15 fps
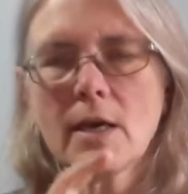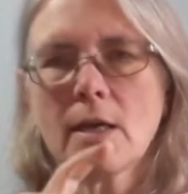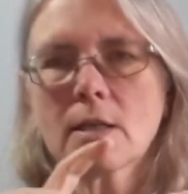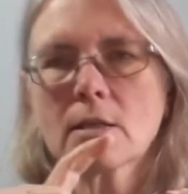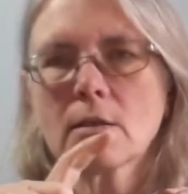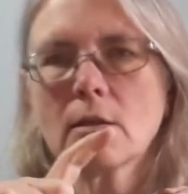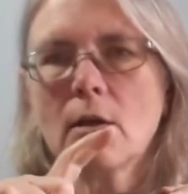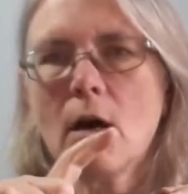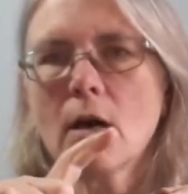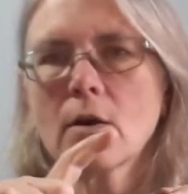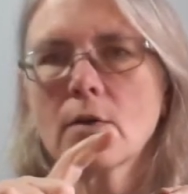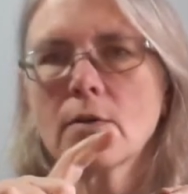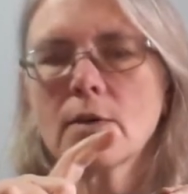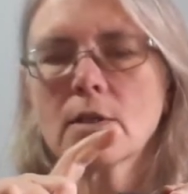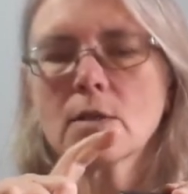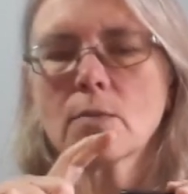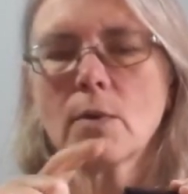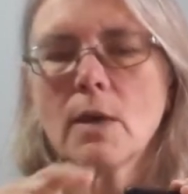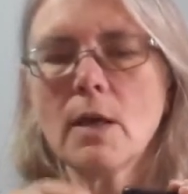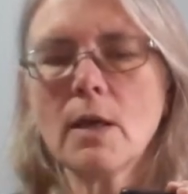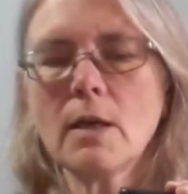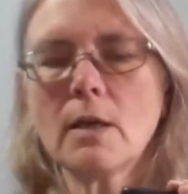It's longer this
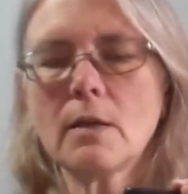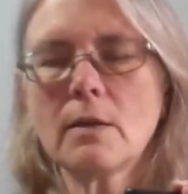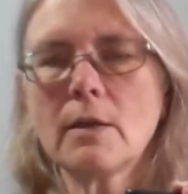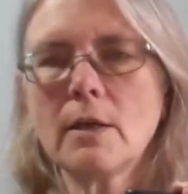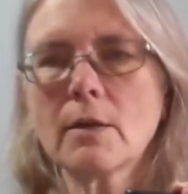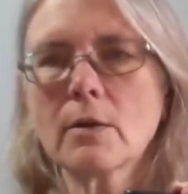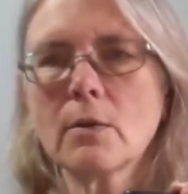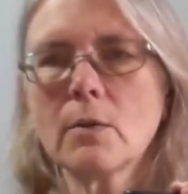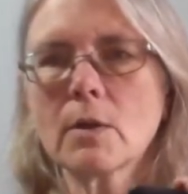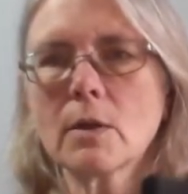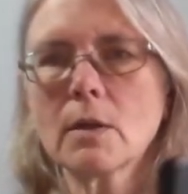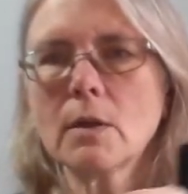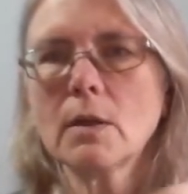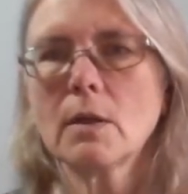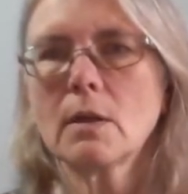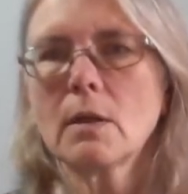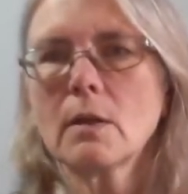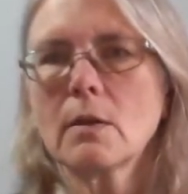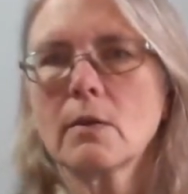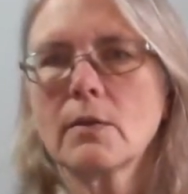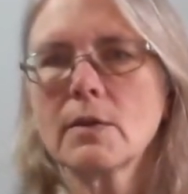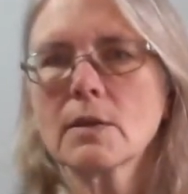way, narrower
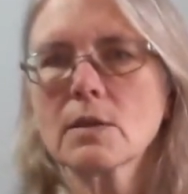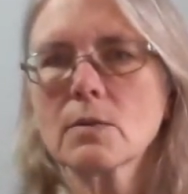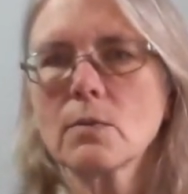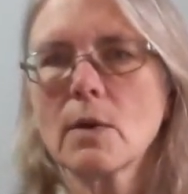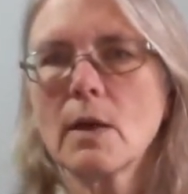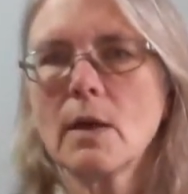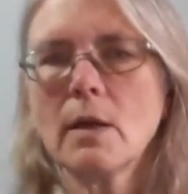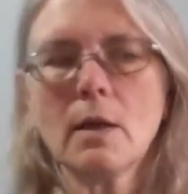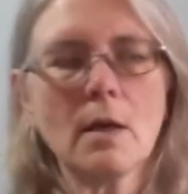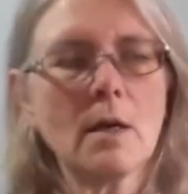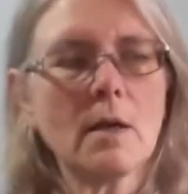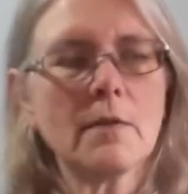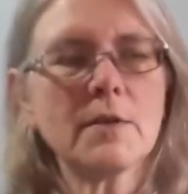this way.